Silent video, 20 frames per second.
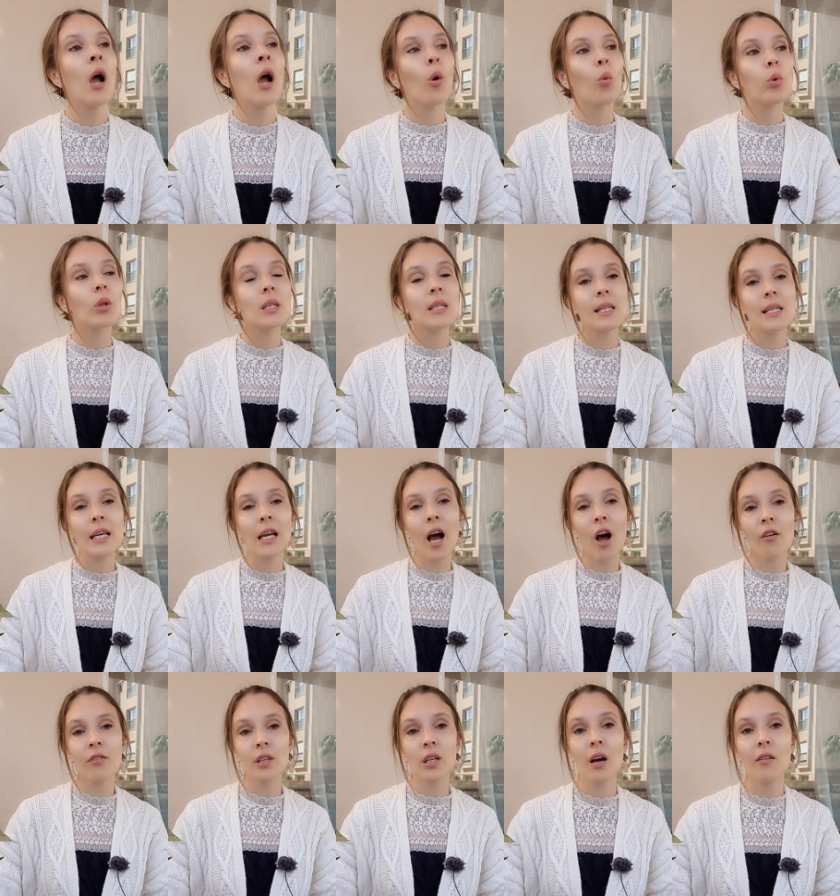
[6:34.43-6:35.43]
We'll see
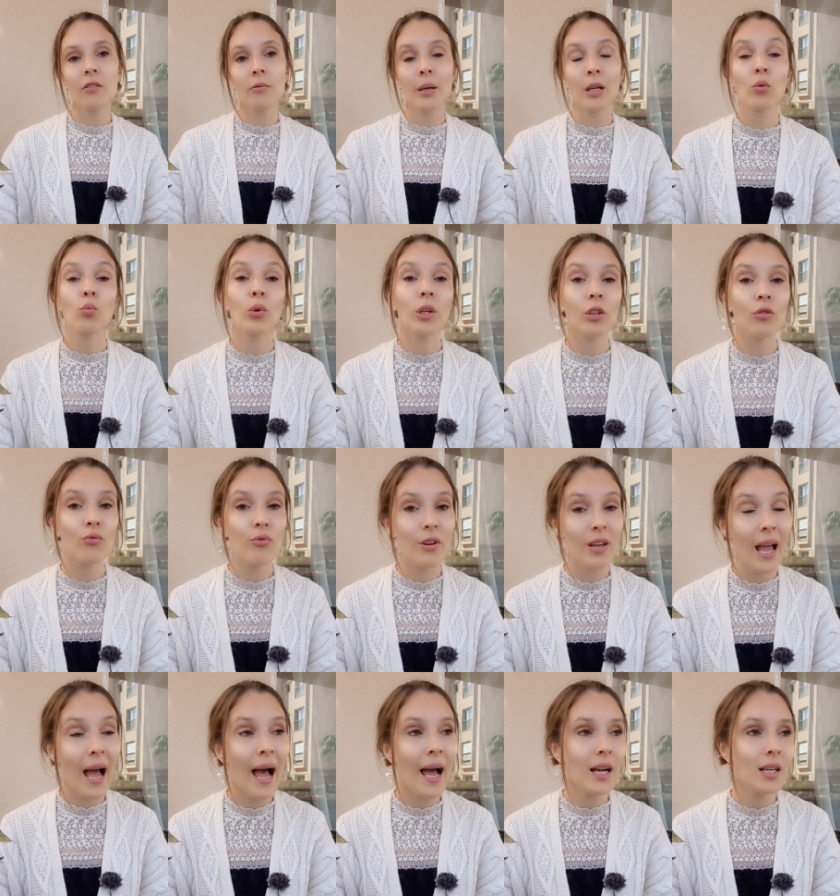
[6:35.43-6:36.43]
how the government will
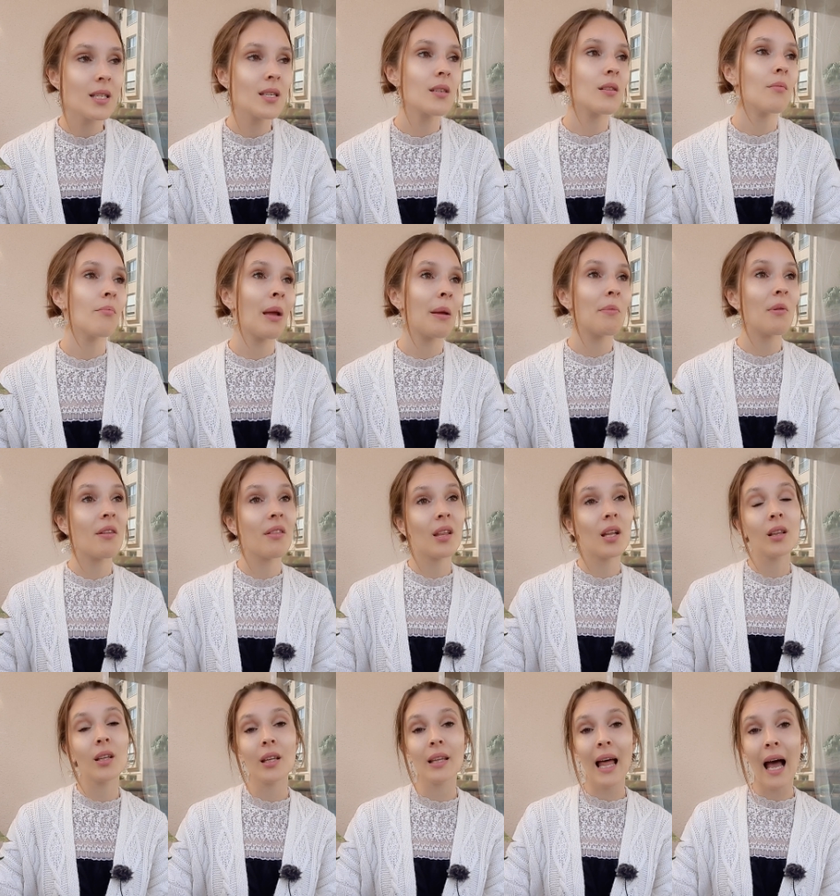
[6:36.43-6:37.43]
react. Maybe
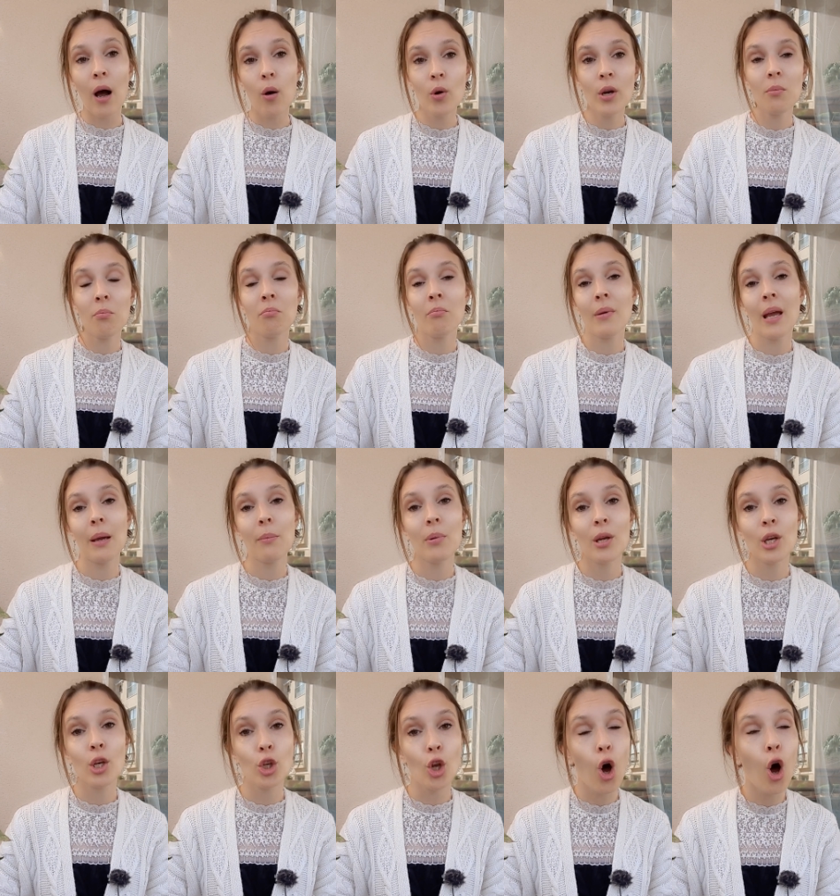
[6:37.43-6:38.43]
they'll allow it, maybe
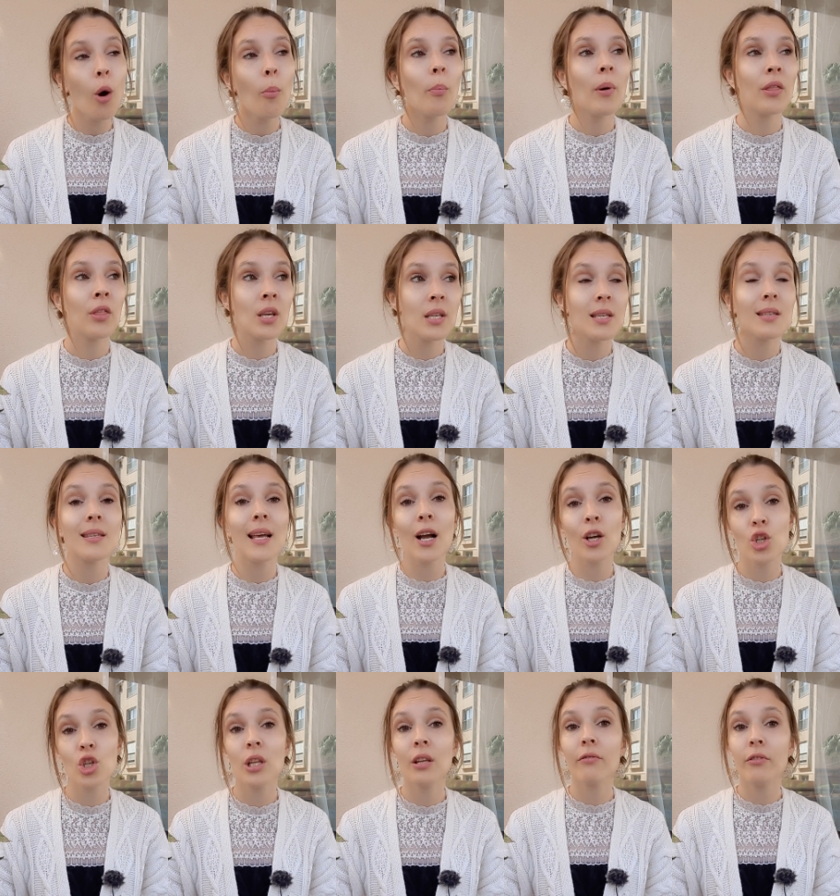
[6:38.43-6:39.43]
not, but this is
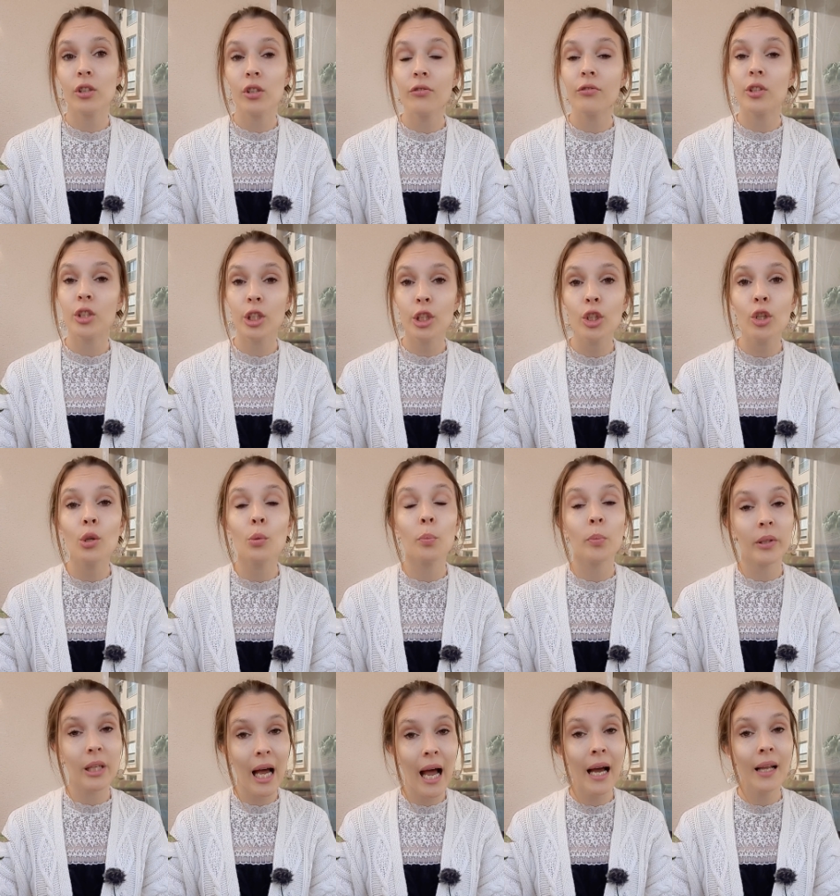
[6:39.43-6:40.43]
actually a very, very good
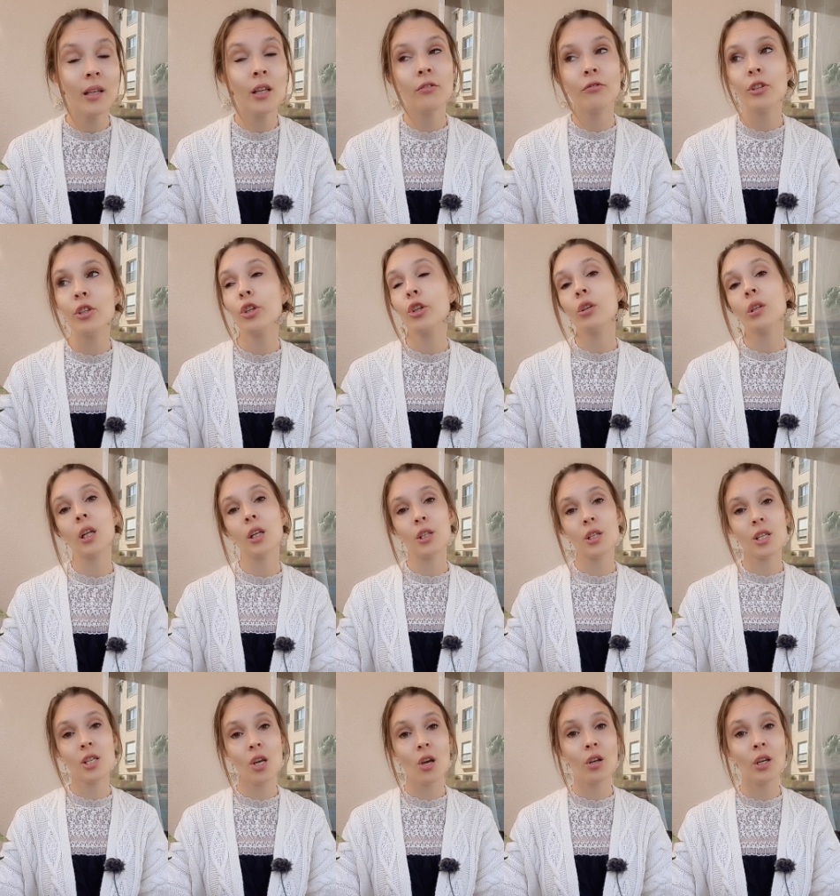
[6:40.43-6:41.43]
plan and very good
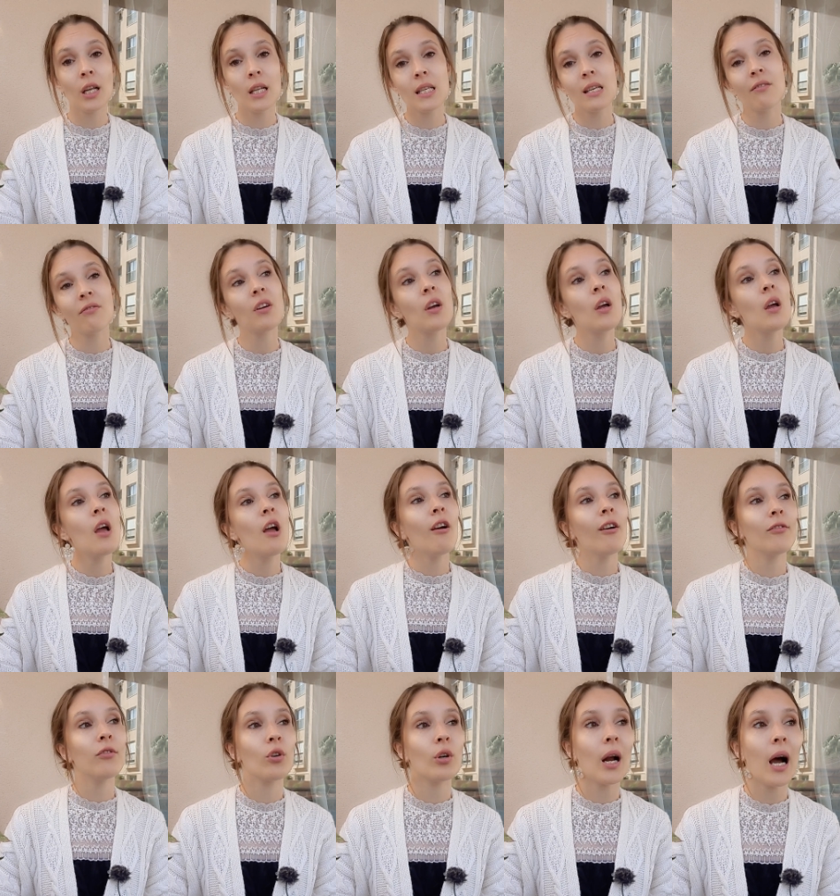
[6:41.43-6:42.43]
alternative
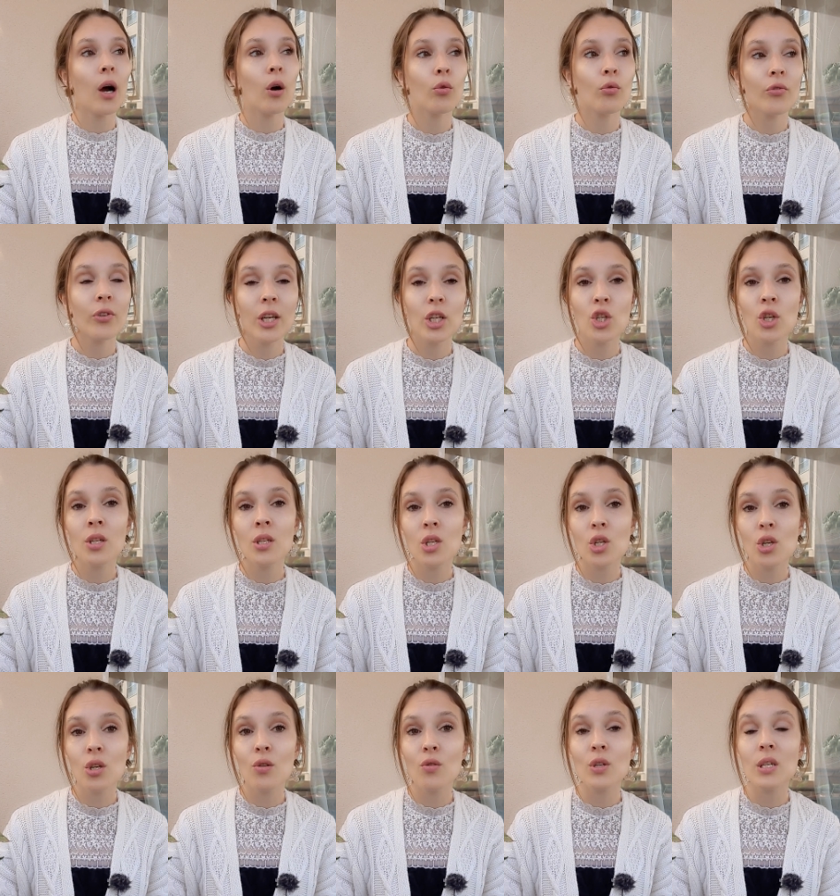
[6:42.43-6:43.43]
for our region
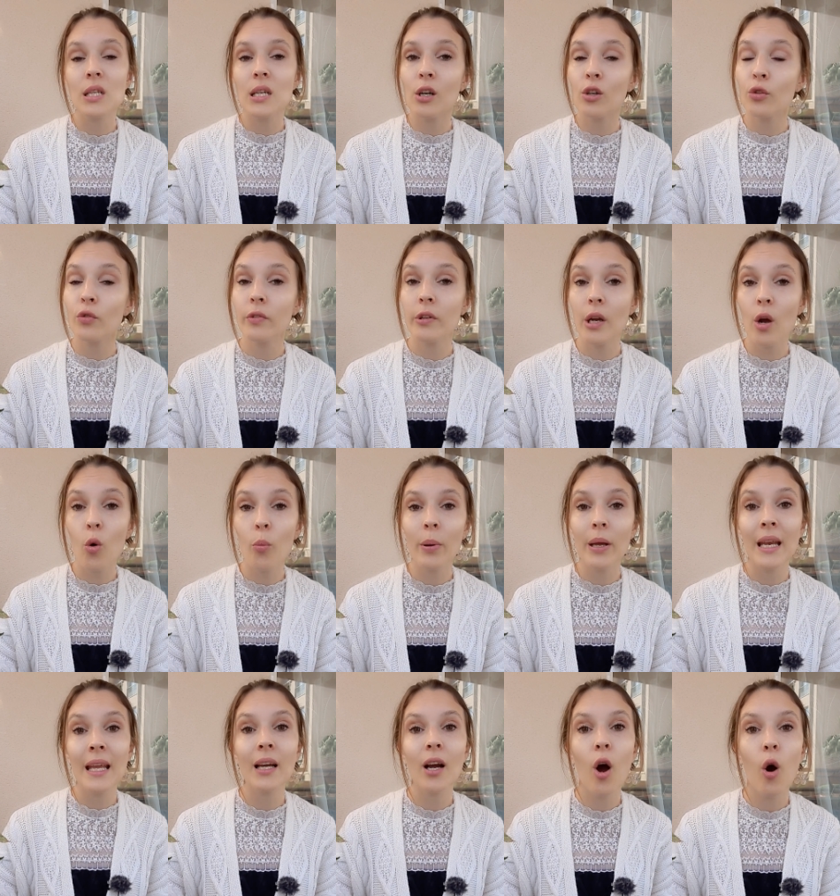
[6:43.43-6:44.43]
to start
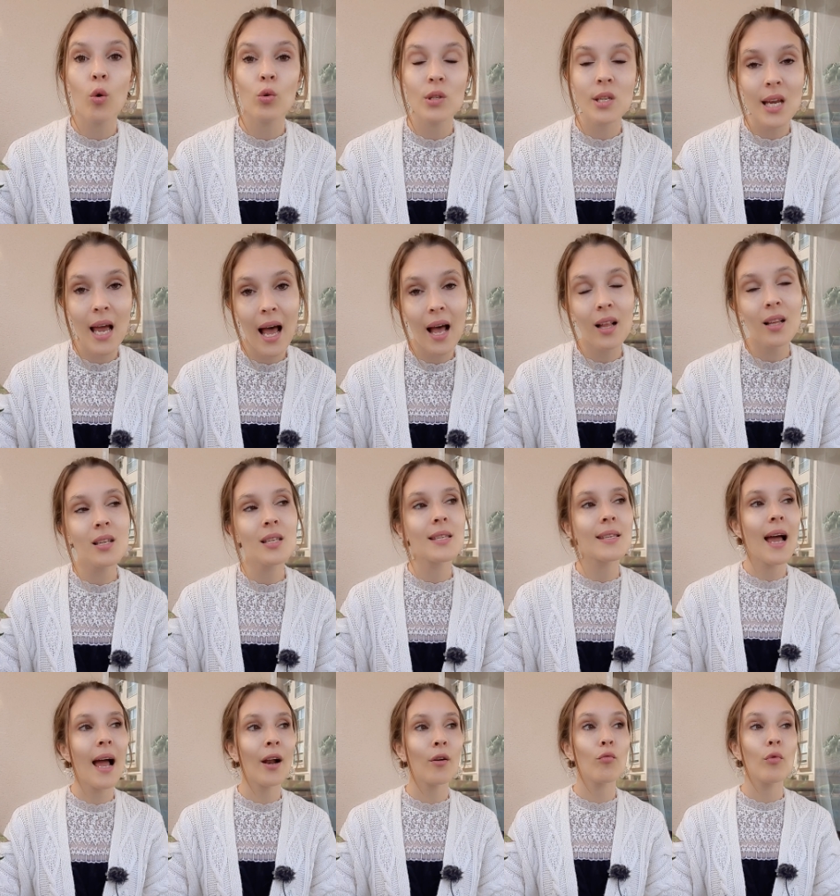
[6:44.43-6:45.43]
reopening hotels
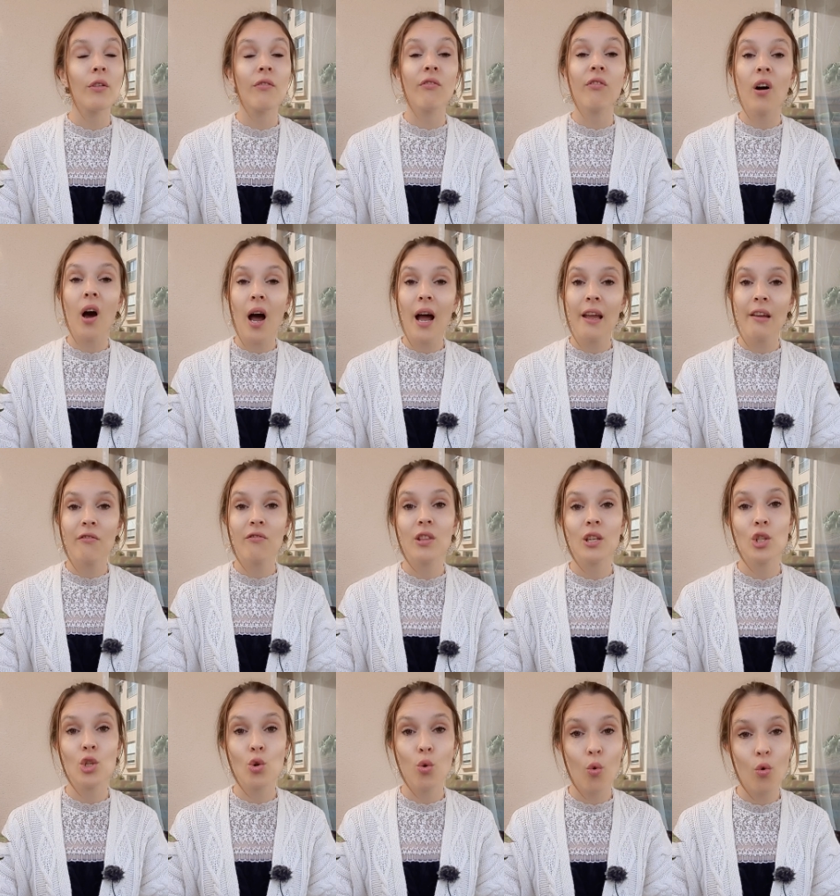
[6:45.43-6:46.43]
and revive the
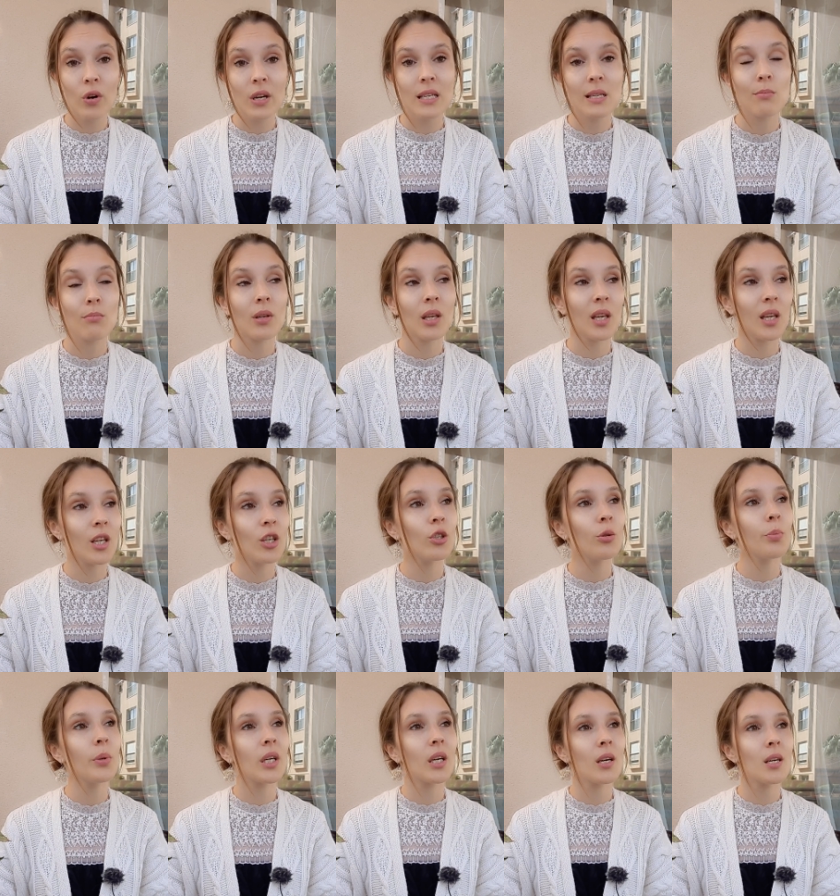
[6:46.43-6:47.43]
tourism here,
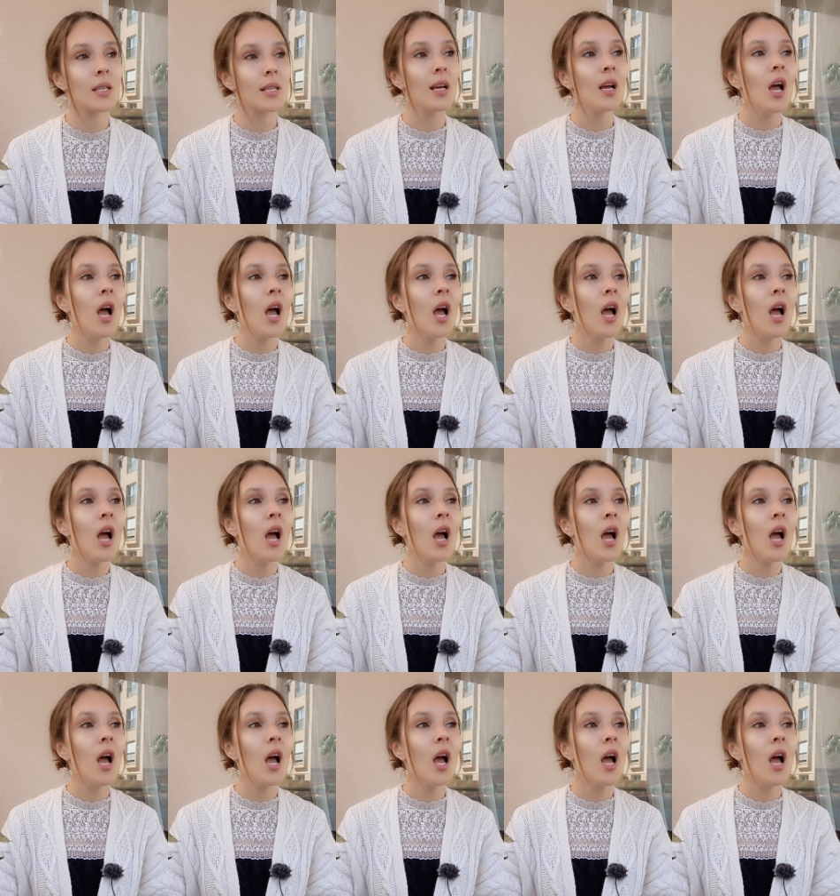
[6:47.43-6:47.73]
because